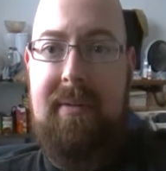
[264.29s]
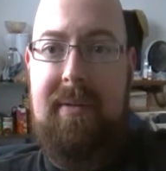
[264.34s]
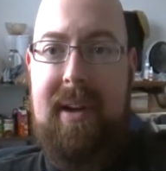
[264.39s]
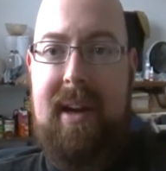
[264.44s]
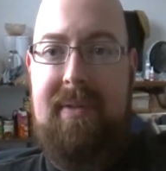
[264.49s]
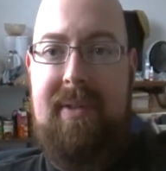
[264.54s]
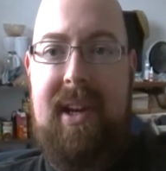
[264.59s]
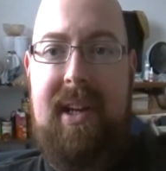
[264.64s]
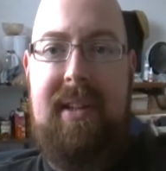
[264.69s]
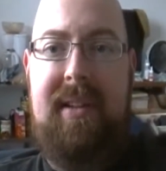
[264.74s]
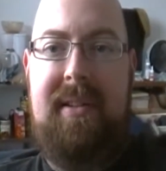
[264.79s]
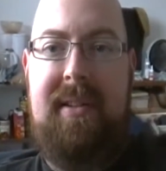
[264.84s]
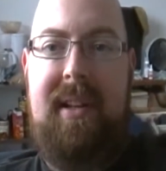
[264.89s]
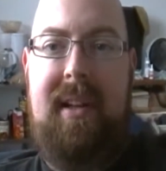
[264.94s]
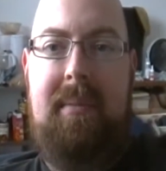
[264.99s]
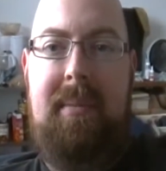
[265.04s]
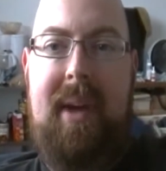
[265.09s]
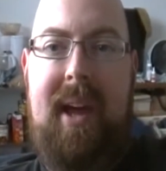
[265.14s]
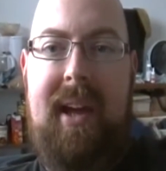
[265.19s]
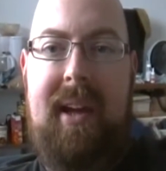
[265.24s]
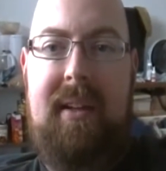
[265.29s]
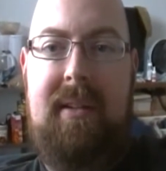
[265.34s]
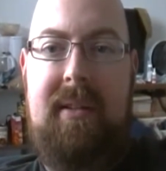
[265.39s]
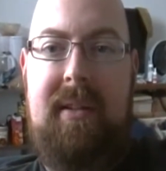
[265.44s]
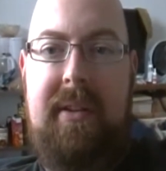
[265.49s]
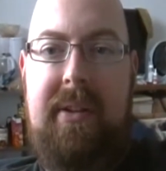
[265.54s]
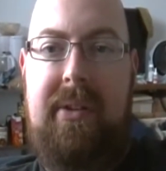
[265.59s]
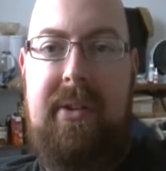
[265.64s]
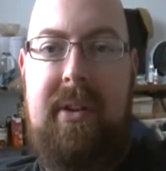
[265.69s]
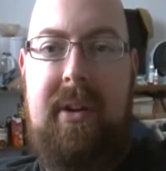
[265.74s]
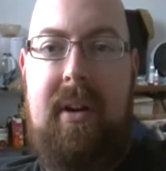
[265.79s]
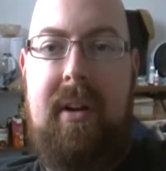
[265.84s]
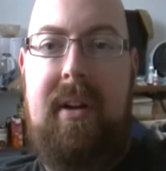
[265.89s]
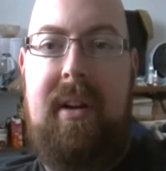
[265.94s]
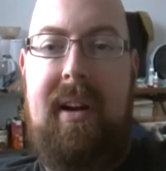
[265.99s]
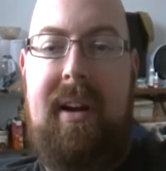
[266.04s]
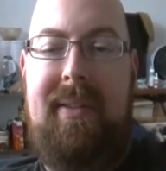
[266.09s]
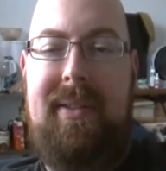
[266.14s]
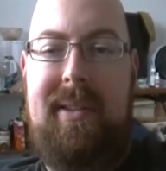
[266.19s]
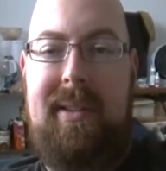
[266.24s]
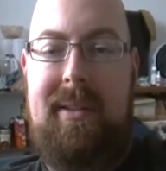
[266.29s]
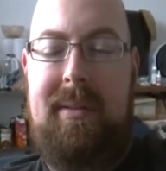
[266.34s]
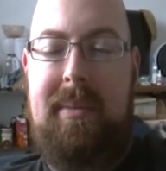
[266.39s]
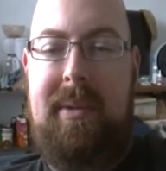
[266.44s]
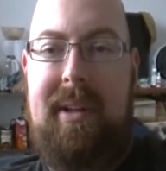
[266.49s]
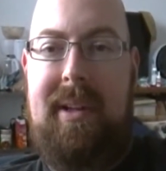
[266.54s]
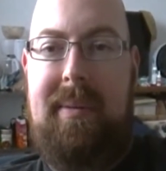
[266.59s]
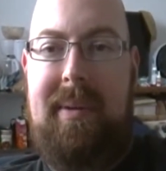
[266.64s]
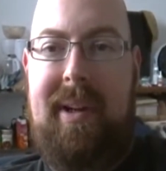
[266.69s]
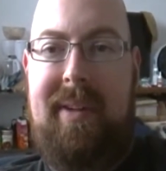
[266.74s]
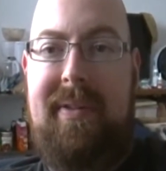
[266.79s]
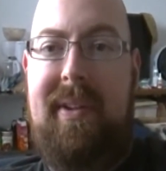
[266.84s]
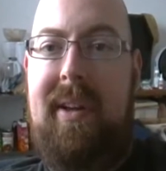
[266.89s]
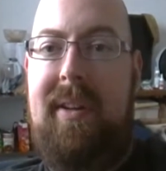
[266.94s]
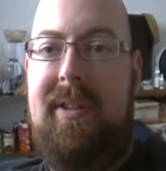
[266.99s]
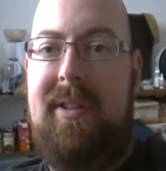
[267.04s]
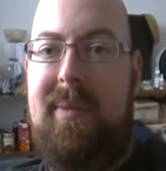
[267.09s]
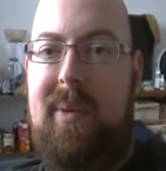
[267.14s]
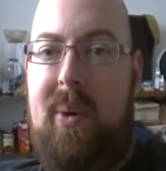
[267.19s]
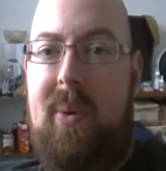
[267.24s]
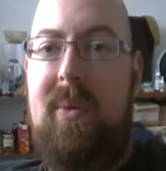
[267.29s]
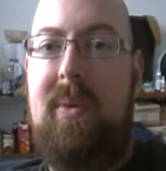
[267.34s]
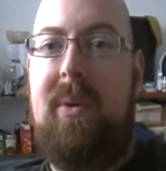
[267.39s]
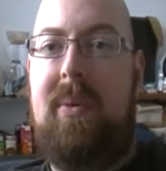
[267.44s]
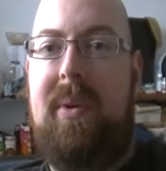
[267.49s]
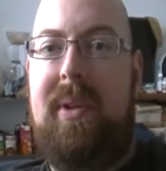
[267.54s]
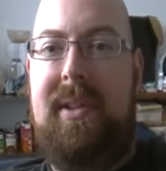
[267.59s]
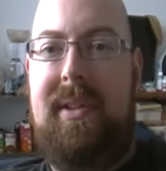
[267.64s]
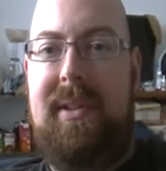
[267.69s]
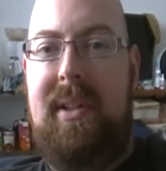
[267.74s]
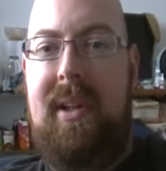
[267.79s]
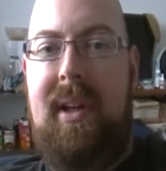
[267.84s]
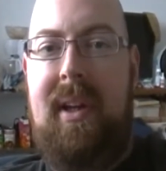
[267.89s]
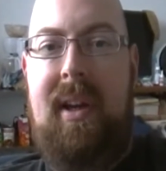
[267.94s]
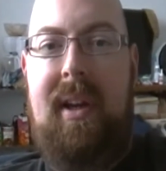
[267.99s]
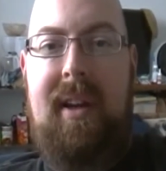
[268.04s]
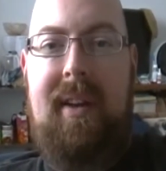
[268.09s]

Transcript: I've, I've had to dig back into the old archives a little bit, but I found some older ones